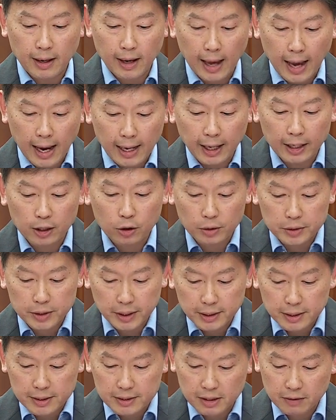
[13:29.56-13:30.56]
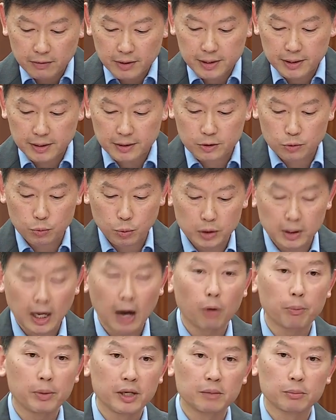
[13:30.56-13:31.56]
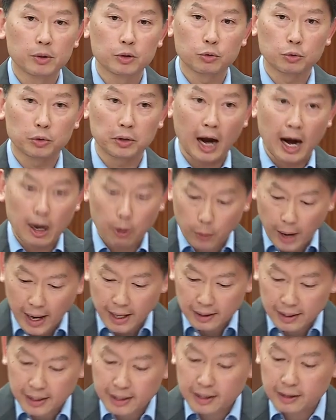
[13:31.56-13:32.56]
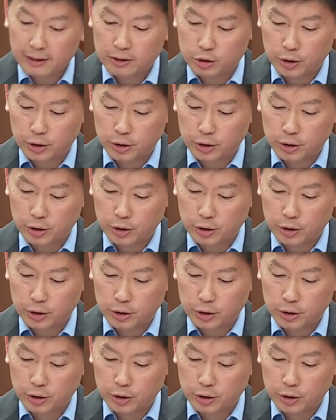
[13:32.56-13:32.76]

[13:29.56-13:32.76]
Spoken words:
Allied Container Services will now be able to directly